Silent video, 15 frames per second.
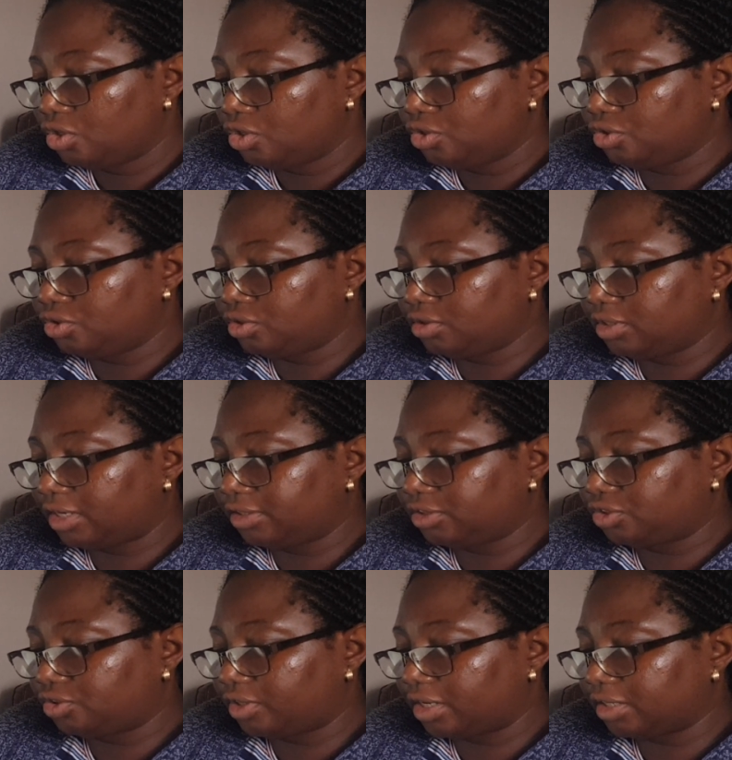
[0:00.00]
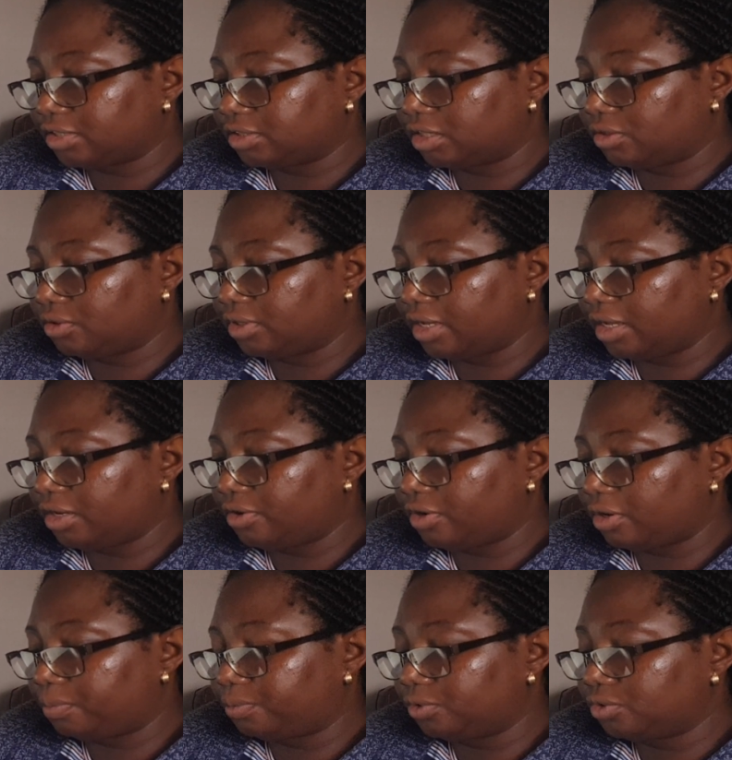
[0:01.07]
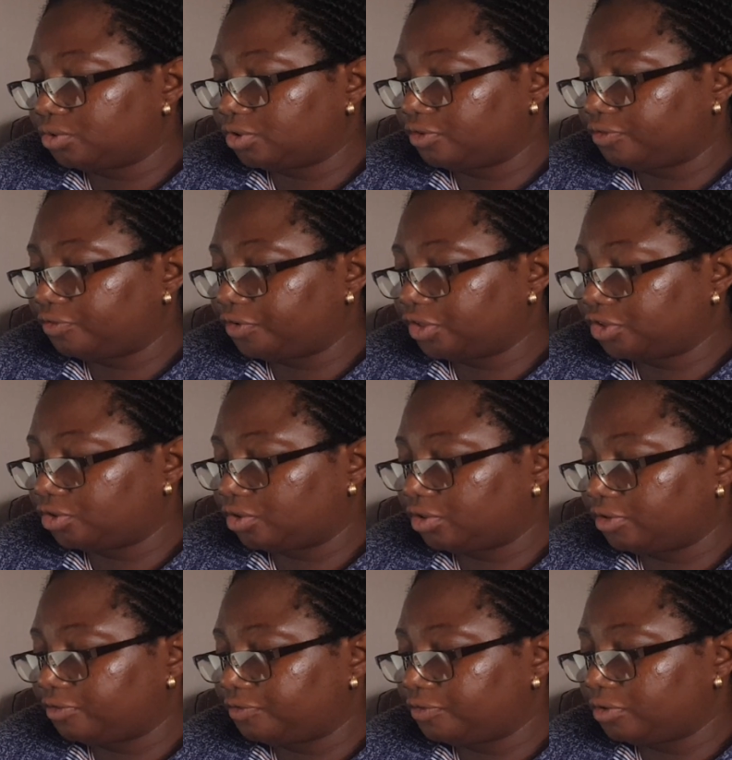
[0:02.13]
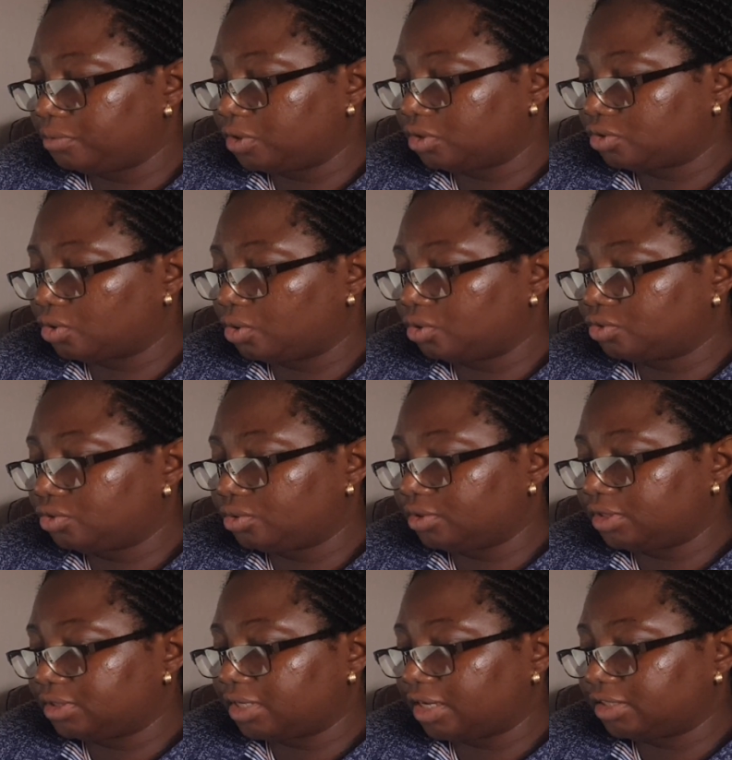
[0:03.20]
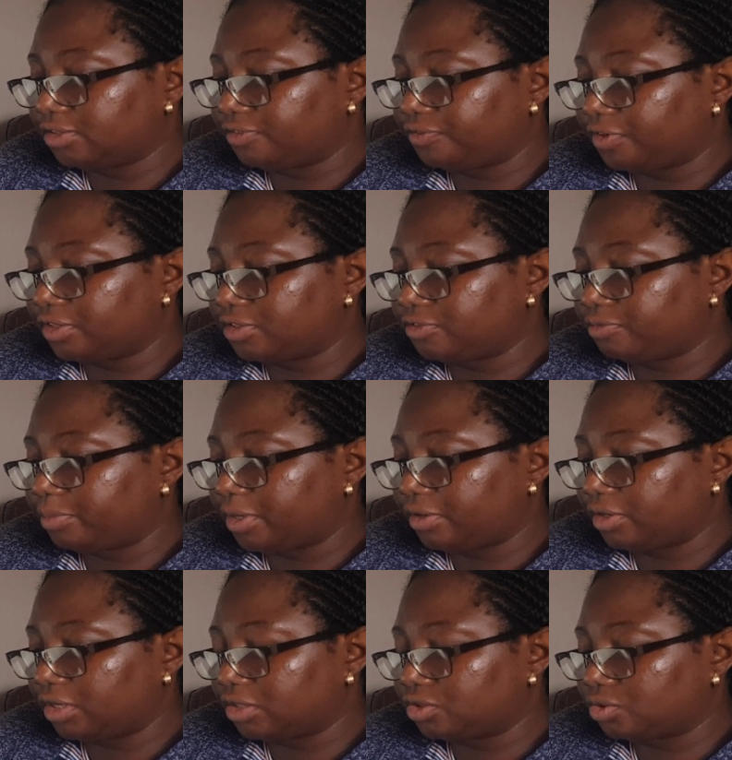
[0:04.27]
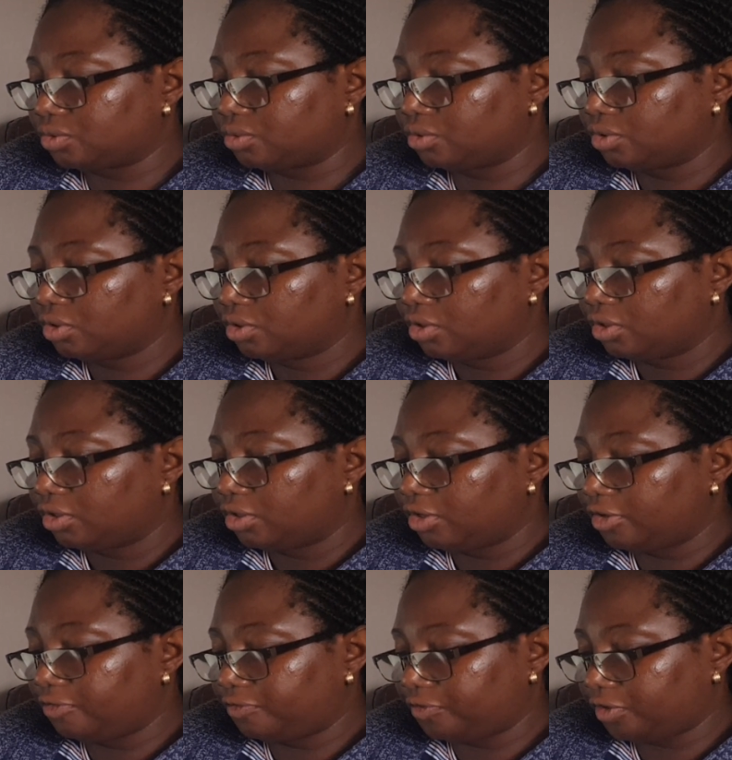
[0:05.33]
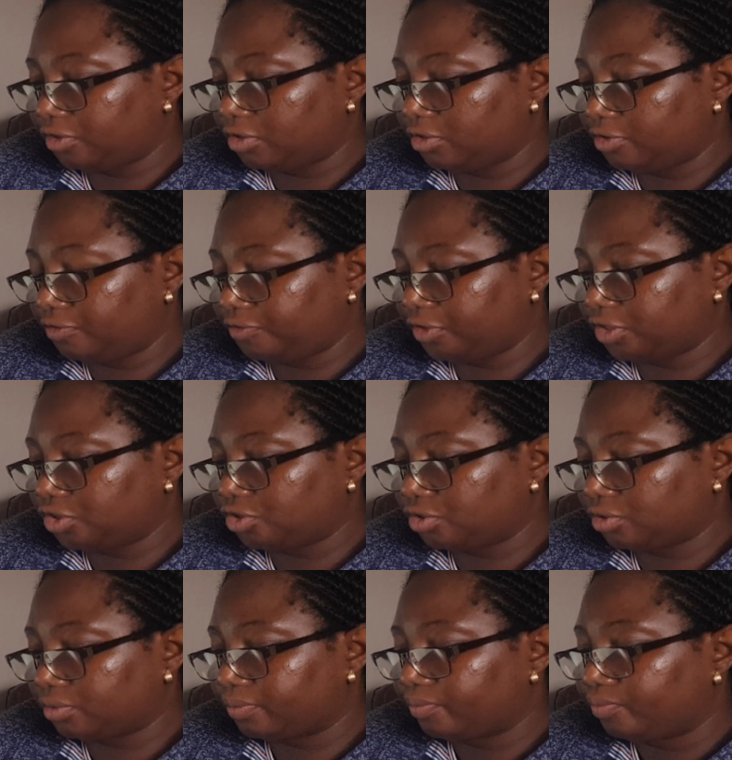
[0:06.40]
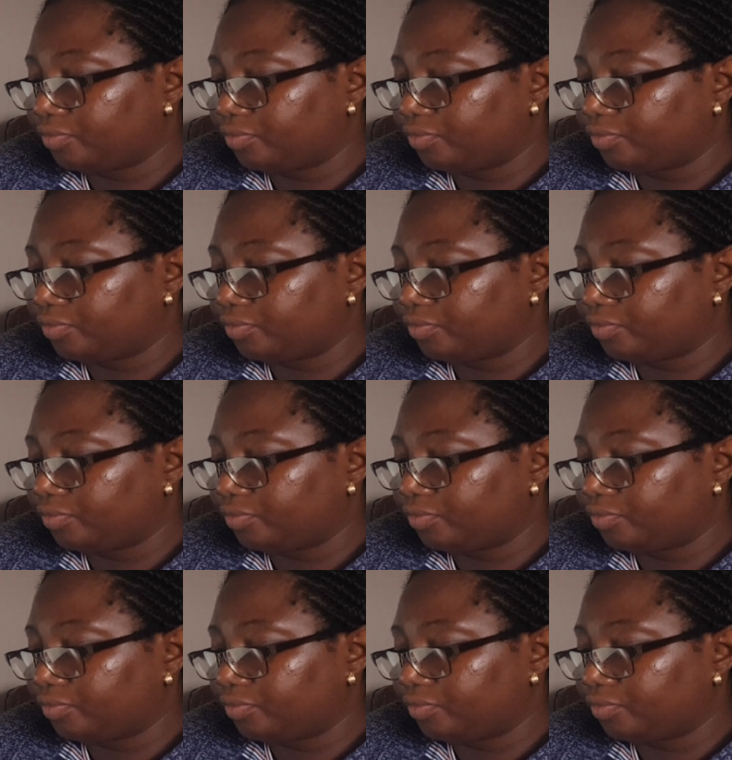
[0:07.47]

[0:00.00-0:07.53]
Urinary tract is another area prone to infection in females, although it has effective barriers to infection.